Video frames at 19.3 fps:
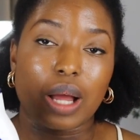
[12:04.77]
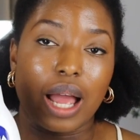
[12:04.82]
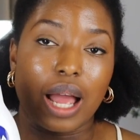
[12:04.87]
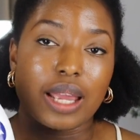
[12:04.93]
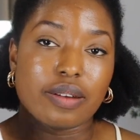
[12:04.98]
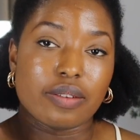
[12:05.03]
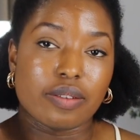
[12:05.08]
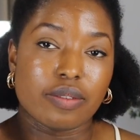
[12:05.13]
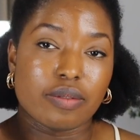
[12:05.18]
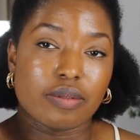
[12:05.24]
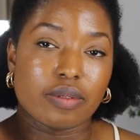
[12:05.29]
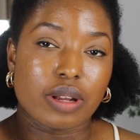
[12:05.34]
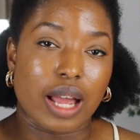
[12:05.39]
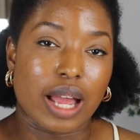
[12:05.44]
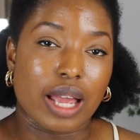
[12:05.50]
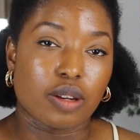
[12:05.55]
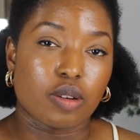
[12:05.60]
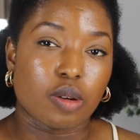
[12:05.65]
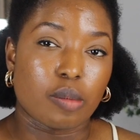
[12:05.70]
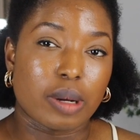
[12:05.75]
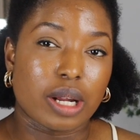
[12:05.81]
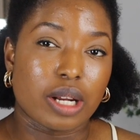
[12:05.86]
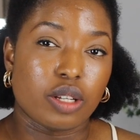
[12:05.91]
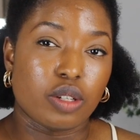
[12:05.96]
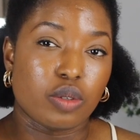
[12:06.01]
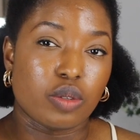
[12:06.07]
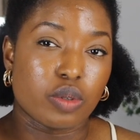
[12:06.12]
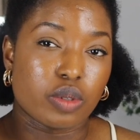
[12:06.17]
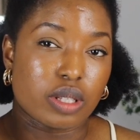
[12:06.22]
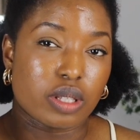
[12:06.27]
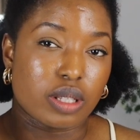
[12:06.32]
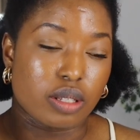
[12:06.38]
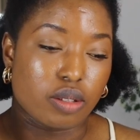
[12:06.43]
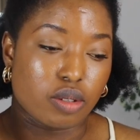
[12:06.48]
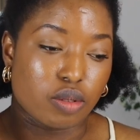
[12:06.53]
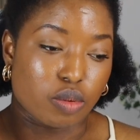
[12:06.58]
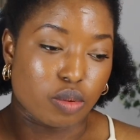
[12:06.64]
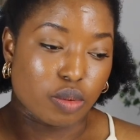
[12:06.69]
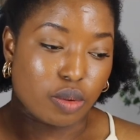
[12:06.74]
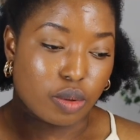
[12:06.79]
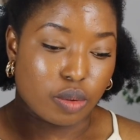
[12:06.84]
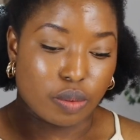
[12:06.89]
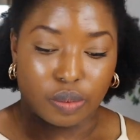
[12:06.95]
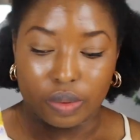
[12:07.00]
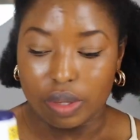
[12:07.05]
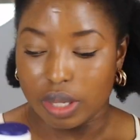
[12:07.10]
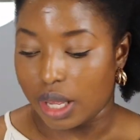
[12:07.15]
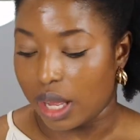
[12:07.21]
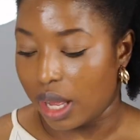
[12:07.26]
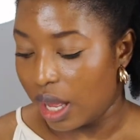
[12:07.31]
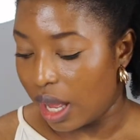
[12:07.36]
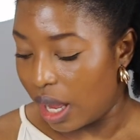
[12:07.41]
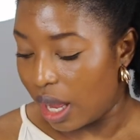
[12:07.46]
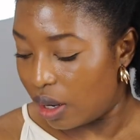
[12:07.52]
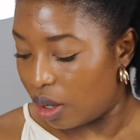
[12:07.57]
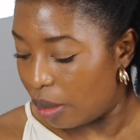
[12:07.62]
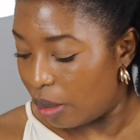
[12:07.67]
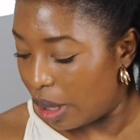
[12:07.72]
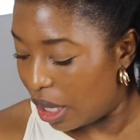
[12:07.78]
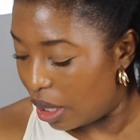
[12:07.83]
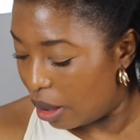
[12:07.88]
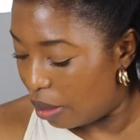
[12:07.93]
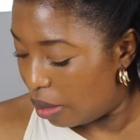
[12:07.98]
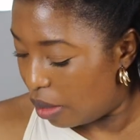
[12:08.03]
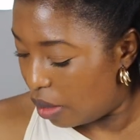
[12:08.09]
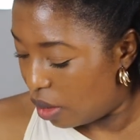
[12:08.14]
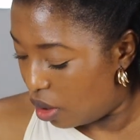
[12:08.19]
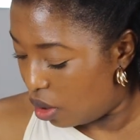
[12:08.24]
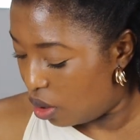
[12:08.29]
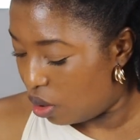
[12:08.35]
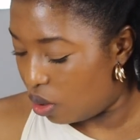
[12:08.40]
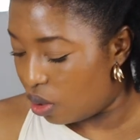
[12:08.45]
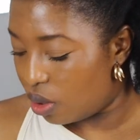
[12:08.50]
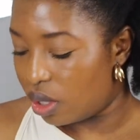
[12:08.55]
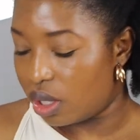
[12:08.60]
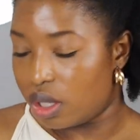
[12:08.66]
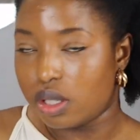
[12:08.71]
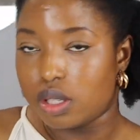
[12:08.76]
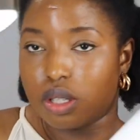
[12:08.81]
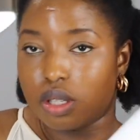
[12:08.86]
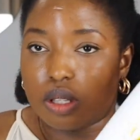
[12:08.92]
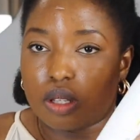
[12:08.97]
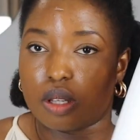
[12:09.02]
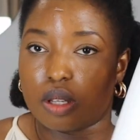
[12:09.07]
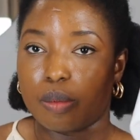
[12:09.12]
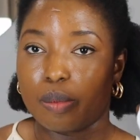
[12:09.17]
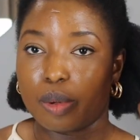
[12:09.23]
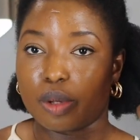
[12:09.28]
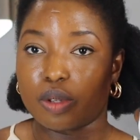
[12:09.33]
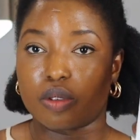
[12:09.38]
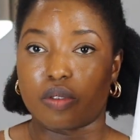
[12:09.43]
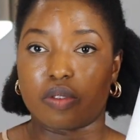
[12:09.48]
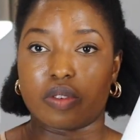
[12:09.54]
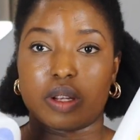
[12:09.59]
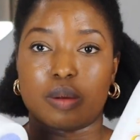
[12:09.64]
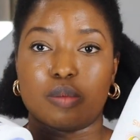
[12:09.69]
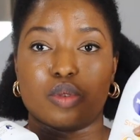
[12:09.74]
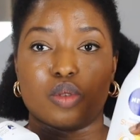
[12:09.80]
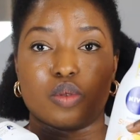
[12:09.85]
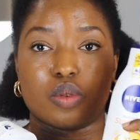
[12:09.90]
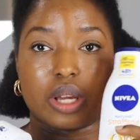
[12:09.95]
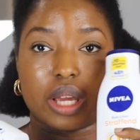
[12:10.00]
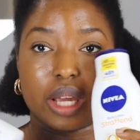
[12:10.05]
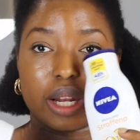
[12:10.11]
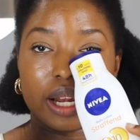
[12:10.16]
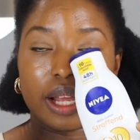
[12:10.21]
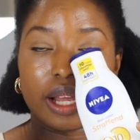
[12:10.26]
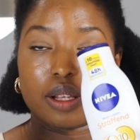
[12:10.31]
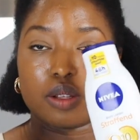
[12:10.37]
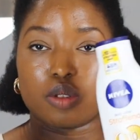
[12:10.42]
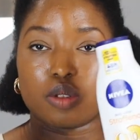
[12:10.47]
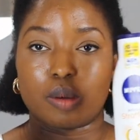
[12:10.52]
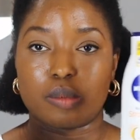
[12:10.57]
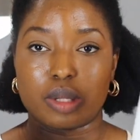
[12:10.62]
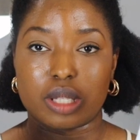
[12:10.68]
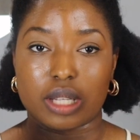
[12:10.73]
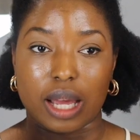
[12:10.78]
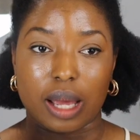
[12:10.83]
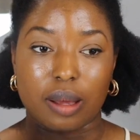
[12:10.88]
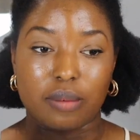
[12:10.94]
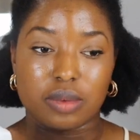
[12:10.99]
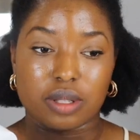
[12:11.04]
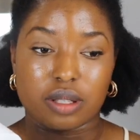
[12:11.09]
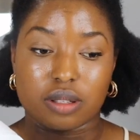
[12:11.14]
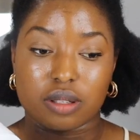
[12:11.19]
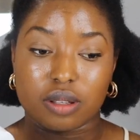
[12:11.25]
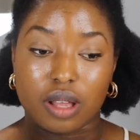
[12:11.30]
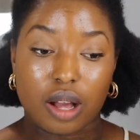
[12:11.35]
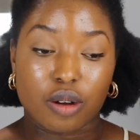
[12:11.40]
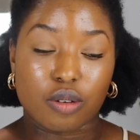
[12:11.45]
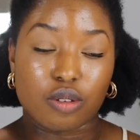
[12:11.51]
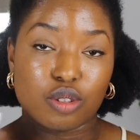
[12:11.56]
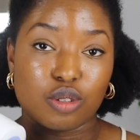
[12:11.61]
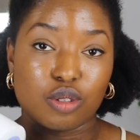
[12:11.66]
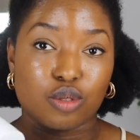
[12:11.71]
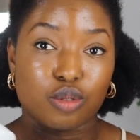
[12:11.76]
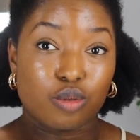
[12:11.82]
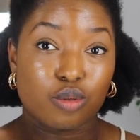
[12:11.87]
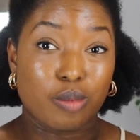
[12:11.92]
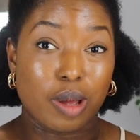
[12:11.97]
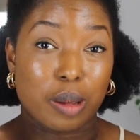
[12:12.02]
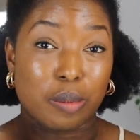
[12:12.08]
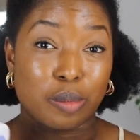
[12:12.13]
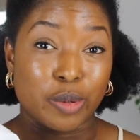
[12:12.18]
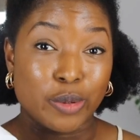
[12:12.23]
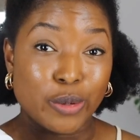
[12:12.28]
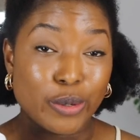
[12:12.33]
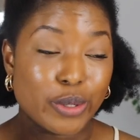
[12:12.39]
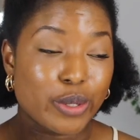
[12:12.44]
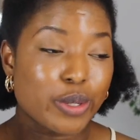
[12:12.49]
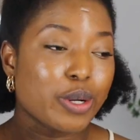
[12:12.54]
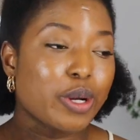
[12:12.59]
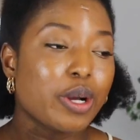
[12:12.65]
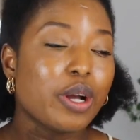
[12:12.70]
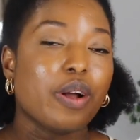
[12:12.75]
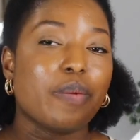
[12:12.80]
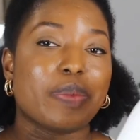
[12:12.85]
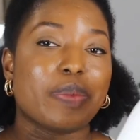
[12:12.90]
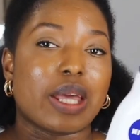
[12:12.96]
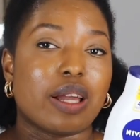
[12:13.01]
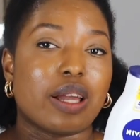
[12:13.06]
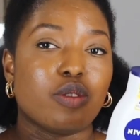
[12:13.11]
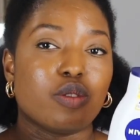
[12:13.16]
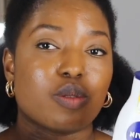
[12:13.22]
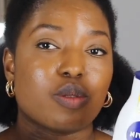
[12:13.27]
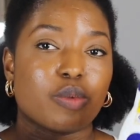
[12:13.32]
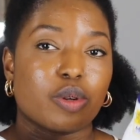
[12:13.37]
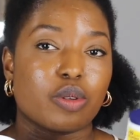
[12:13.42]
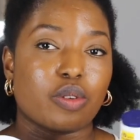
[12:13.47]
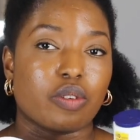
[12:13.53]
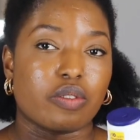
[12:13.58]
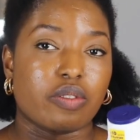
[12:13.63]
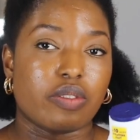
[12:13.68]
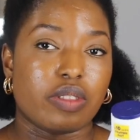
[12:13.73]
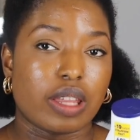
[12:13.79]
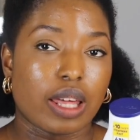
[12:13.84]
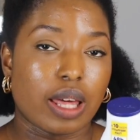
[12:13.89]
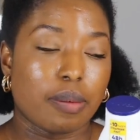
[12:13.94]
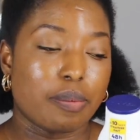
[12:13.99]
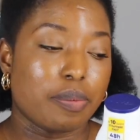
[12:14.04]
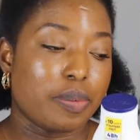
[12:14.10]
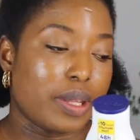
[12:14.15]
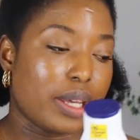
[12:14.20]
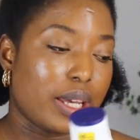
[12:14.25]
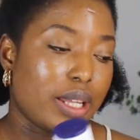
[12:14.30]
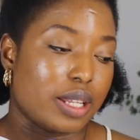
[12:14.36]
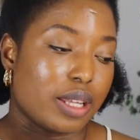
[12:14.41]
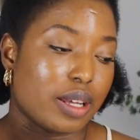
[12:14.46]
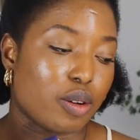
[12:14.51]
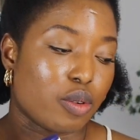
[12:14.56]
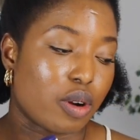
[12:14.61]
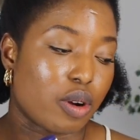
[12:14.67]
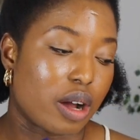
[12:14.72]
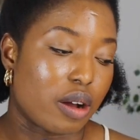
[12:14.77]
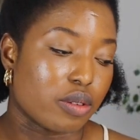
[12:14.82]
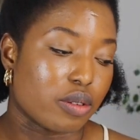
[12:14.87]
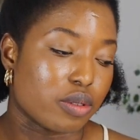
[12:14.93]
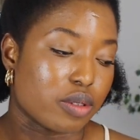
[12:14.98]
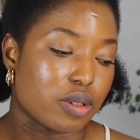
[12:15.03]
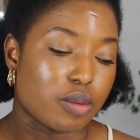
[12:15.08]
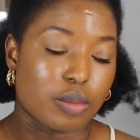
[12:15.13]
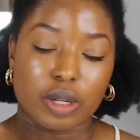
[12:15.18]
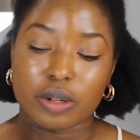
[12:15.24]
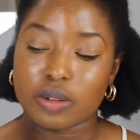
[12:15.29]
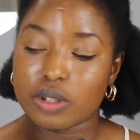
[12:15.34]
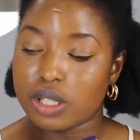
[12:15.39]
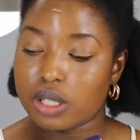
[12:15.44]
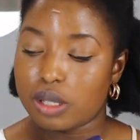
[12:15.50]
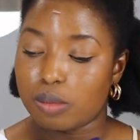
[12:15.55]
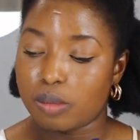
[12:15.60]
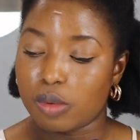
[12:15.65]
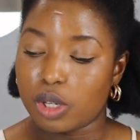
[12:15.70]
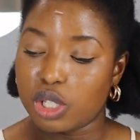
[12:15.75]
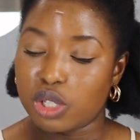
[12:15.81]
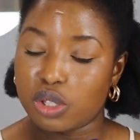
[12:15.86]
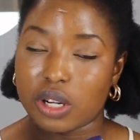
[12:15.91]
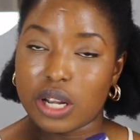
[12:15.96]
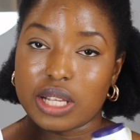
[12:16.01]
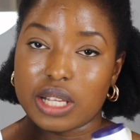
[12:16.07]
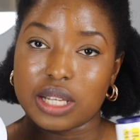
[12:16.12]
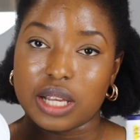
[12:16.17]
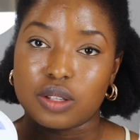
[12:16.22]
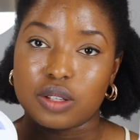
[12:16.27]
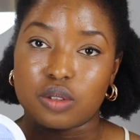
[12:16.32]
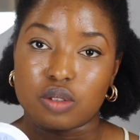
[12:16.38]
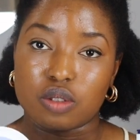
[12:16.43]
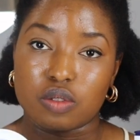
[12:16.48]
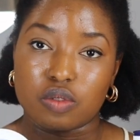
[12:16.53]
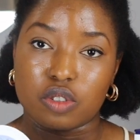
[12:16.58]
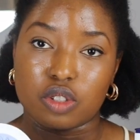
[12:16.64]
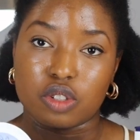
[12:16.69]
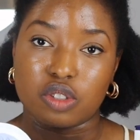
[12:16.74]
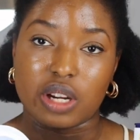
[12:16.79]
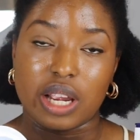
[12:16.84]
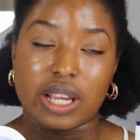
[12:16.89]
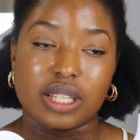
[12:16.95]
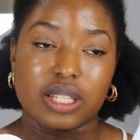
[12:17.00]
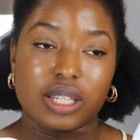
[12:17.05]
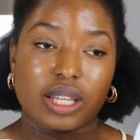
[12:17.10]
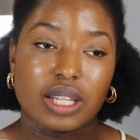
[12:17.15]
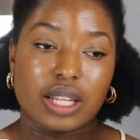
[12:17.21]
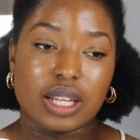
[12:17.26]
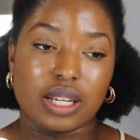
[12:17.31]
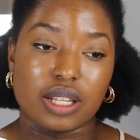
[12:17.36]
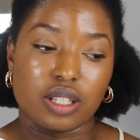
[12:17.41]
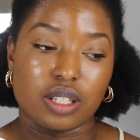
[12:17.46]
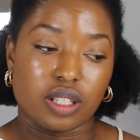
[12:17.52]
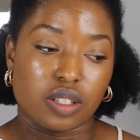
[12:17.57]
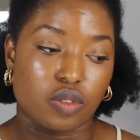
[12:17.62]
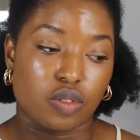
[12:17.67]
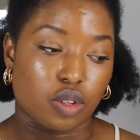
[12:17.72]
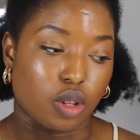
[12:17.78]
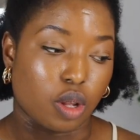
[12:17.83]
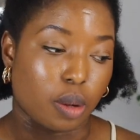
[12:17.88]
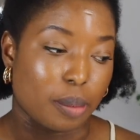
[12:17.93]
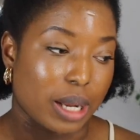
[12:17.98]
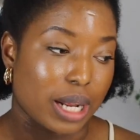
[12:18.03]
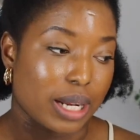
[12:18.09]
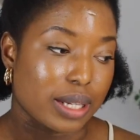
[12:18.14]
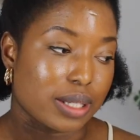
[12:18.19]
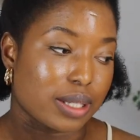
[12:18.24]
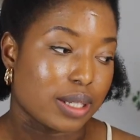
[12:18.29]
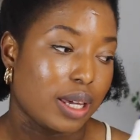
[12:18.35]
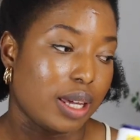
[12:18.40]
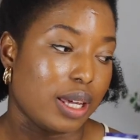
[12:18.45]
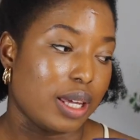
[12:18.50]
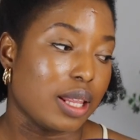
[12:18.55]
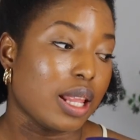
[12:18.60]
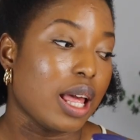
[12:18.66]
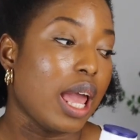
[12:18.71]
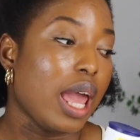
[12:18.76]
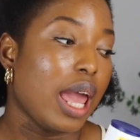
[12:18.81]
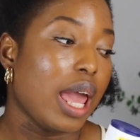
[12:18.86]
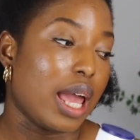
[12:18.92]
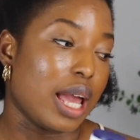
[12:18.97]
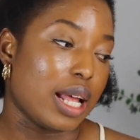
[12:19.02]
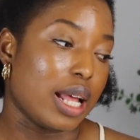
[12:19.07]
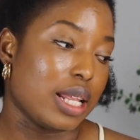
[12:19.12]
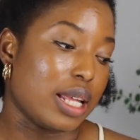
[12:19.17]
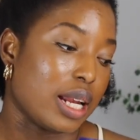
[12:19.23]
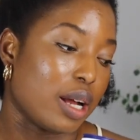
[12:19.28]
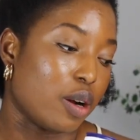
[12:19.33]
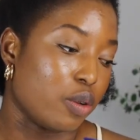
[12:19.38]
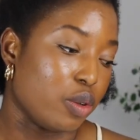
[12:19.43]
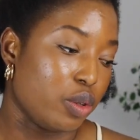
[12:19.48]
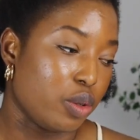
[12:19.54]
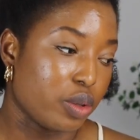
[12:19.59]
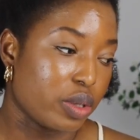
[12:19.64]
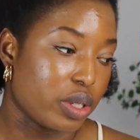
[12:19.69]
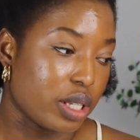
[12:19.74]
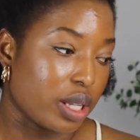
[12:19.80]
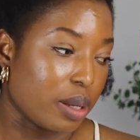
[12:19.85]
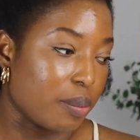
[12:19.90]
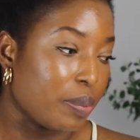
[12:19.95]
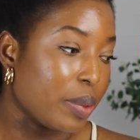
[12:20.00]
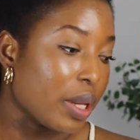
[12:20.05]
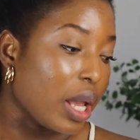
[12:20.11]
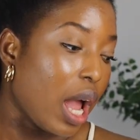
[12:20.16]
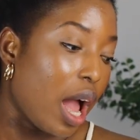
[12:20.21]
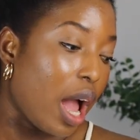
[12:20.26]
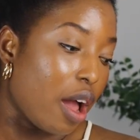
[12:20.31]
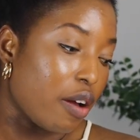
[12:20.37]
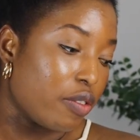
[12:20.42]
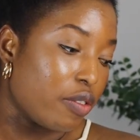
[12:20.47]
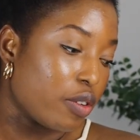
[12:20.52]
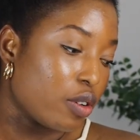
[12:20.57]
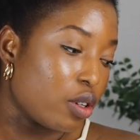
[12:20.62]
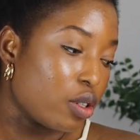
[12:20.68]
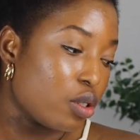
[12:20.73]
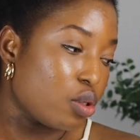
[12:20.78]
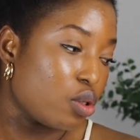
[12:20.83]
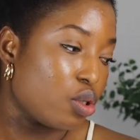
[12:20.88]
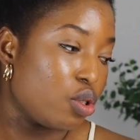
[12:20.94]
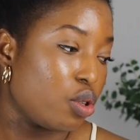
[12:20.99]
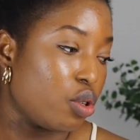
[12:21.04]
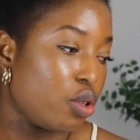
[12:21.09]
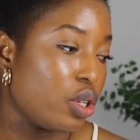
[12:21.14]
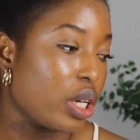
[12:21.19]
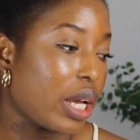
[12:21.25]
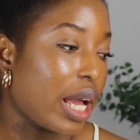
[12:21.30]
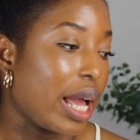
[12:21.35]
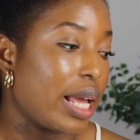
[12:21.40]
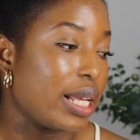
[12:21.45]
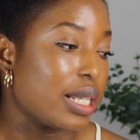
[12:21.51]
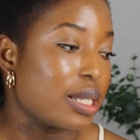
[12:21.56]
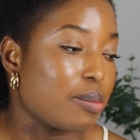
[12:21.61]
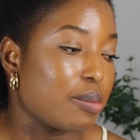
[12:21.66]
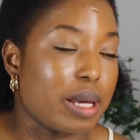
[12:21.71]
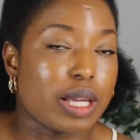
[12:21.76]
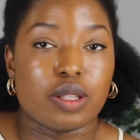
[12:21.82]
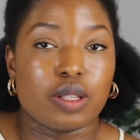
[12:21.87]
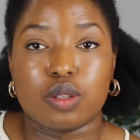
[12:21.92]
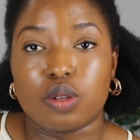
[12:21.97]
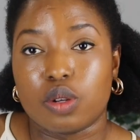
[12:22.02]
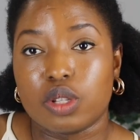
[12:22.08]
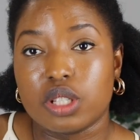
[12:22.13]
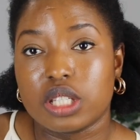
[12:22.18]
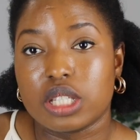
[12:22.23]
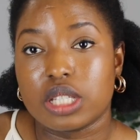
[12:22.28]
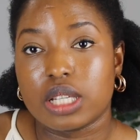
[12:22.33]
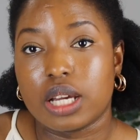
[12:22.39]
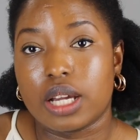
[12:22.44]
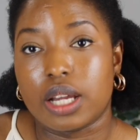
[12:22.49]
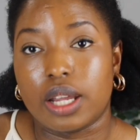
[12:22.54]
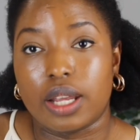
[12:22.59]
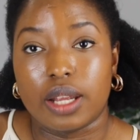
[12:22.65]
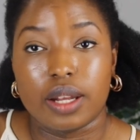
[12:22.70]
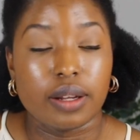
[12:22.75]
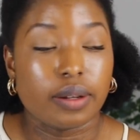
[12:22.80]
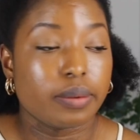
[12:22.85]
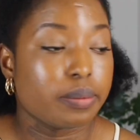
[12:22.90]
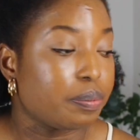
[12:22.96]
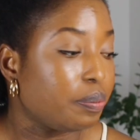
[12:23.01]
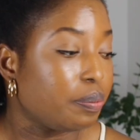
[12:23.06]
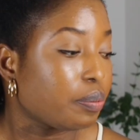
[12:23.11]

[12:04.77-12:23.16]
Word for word: I normally use this one. I normally use this, both of them together sometimes, according to my mood. I use both of them and then go out, because the moisturizer is also for dry skin and this is for normal skin, and then I'll use them. I forgot to show you guys my sunscreen